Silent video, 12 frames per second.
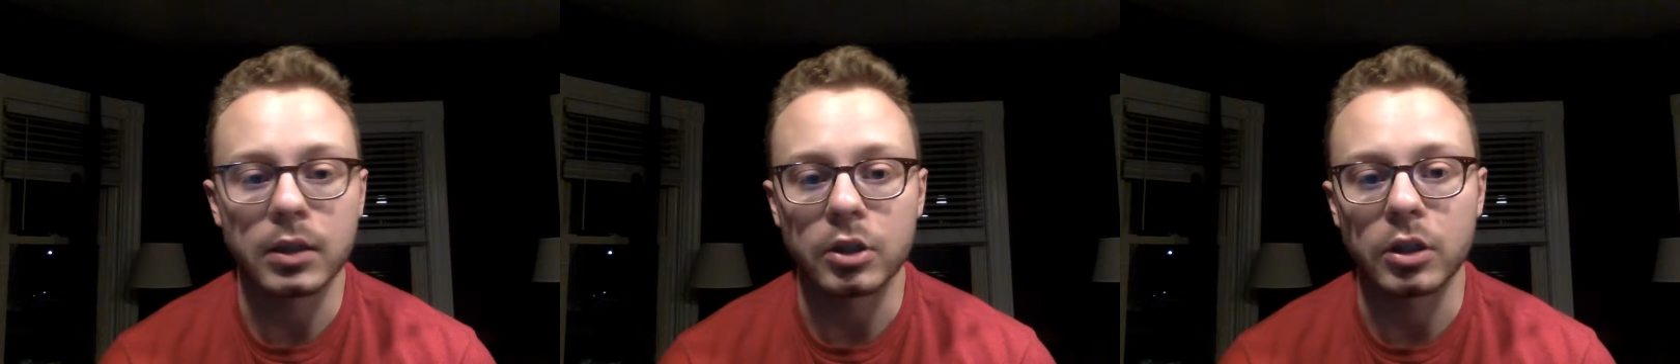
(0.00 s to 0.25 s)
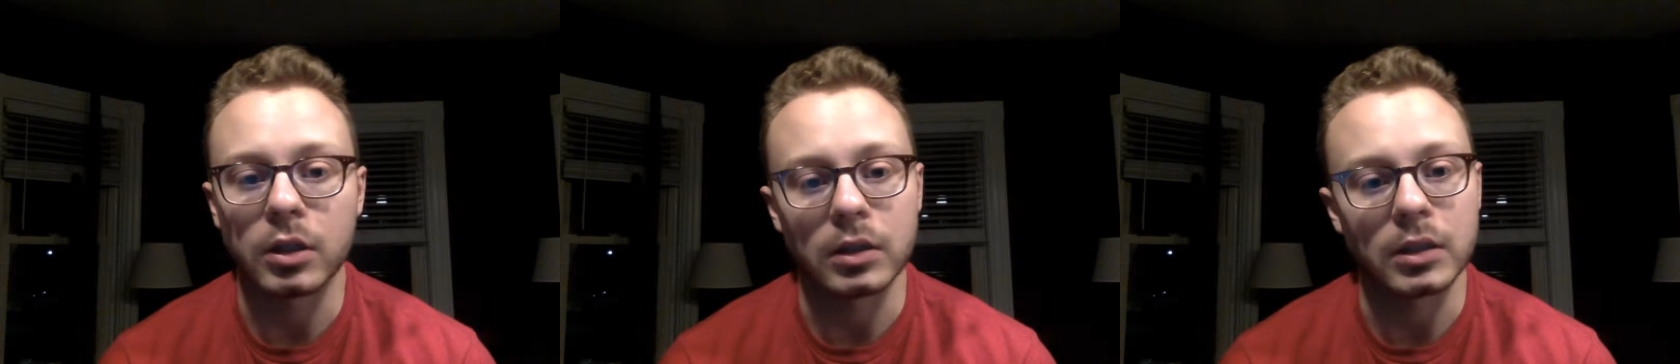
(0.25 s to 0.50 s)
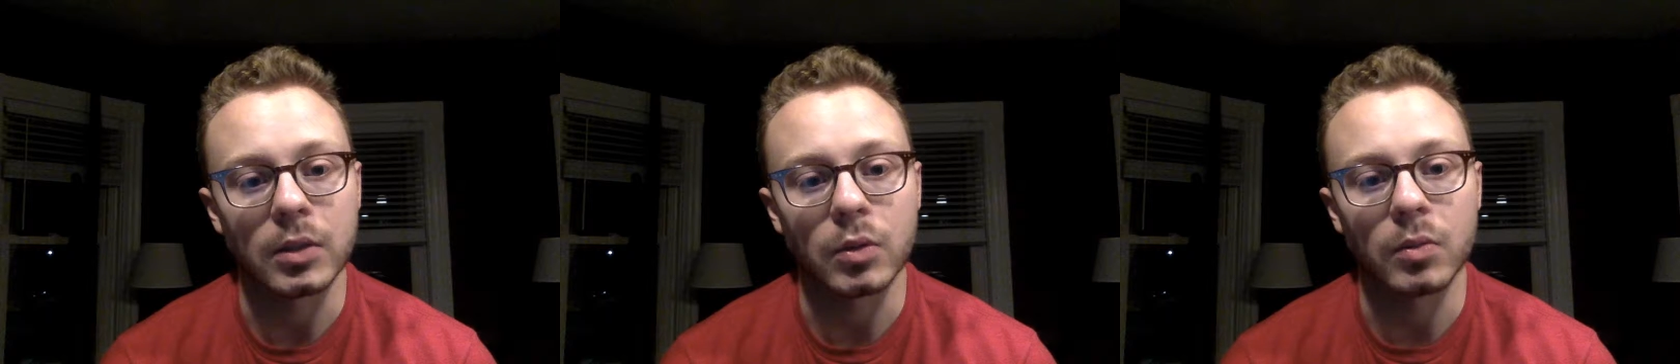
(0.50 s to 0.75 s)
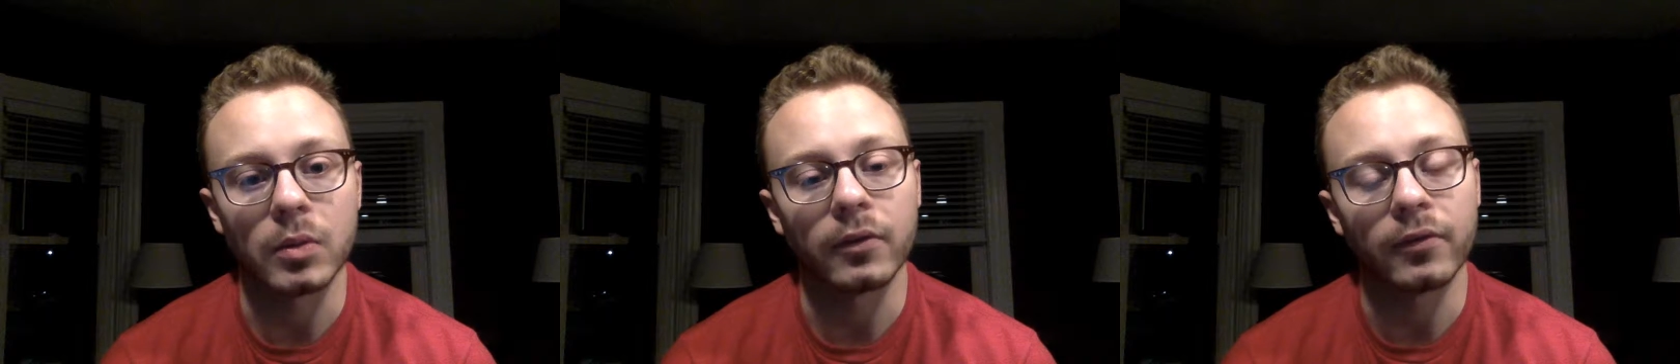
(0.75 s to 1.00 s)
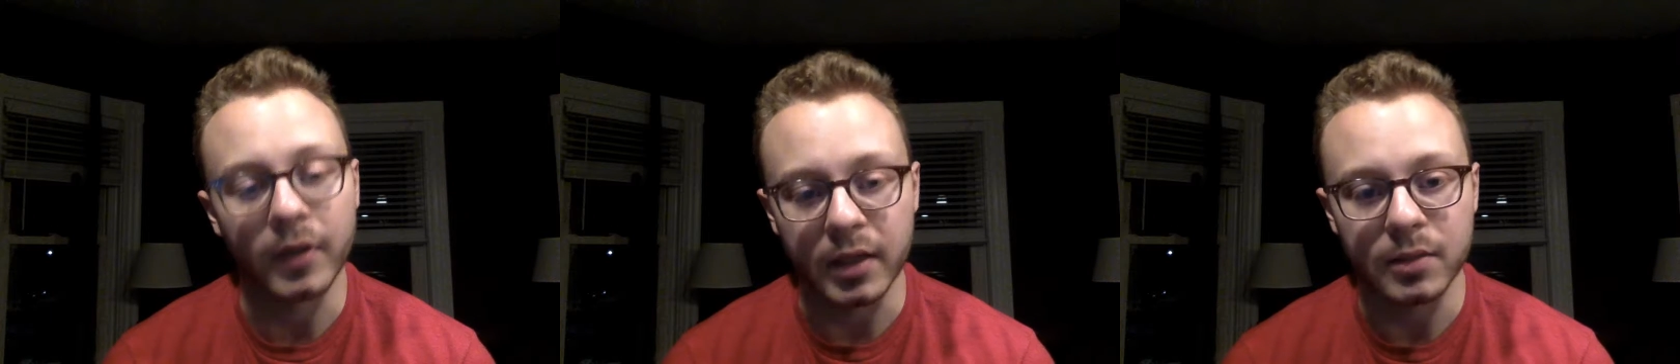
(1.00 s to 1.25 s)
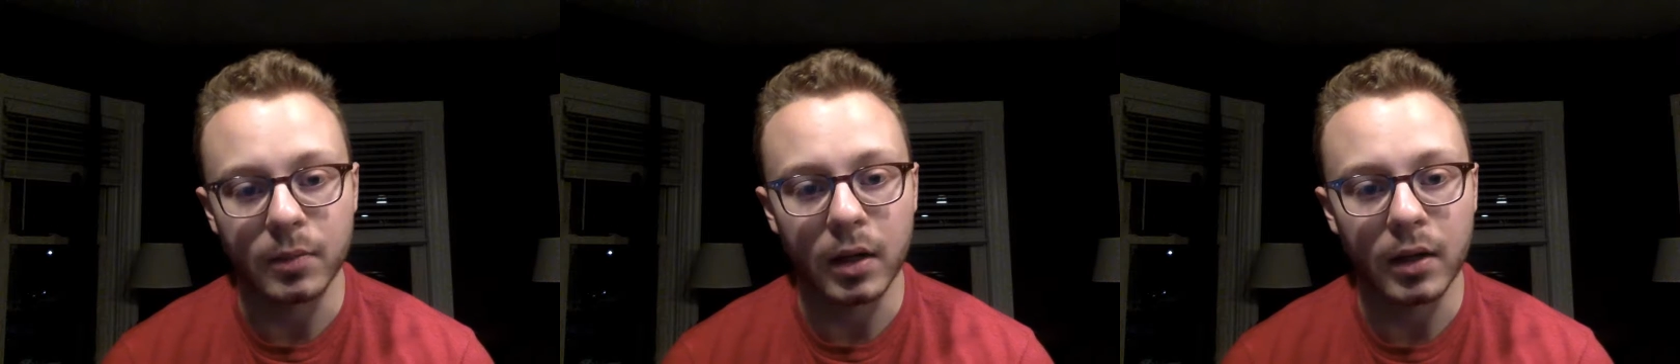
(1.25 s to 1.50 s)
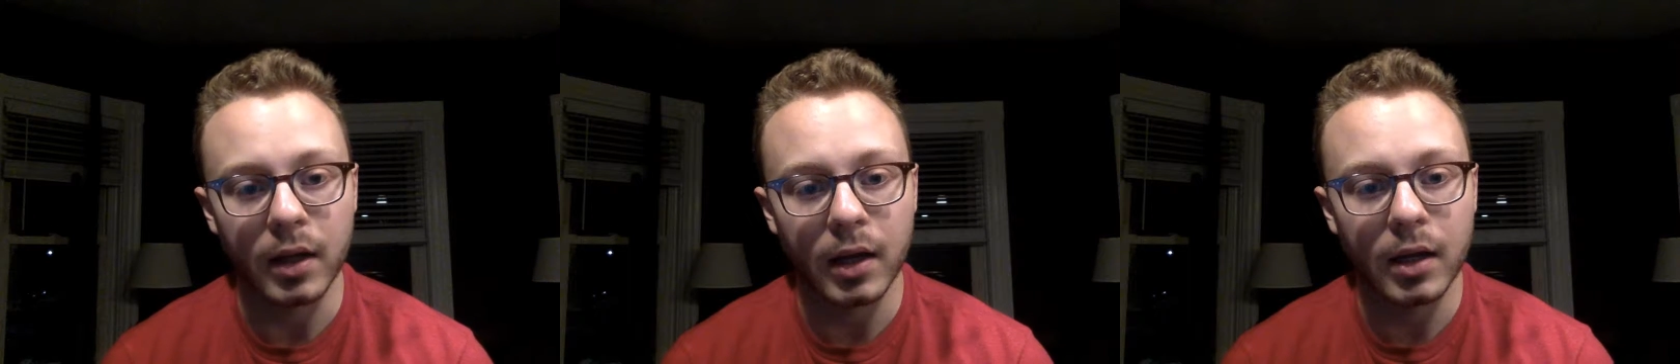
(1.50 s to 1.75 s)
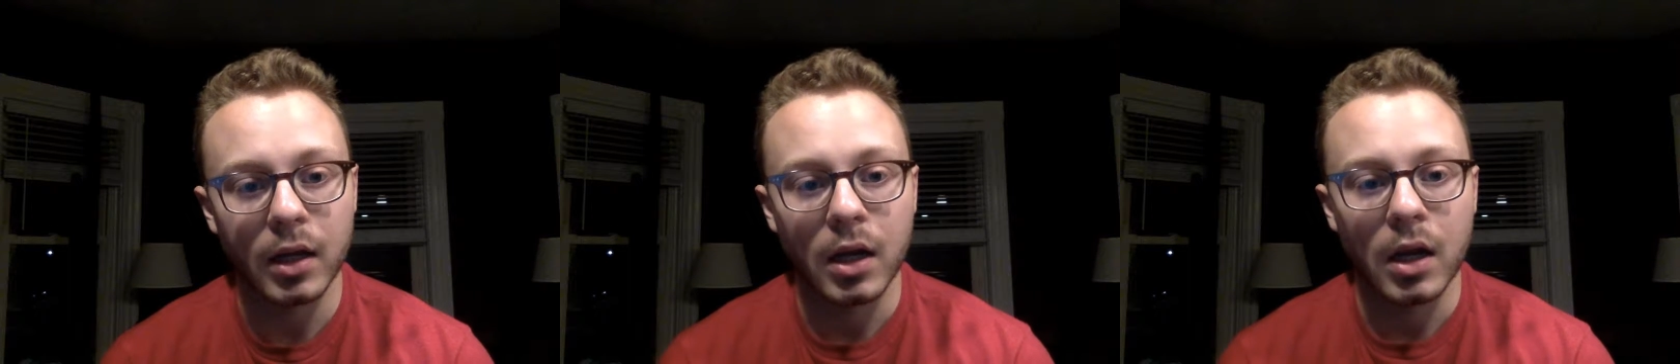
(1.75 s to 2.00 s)
and she doesn't seem to be fazed by
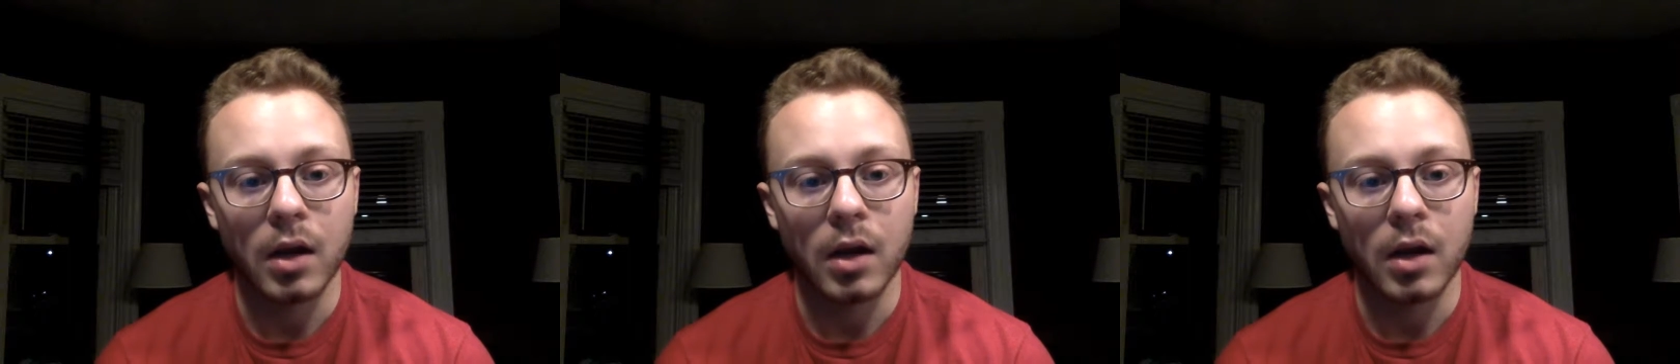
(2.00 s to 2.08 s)
that.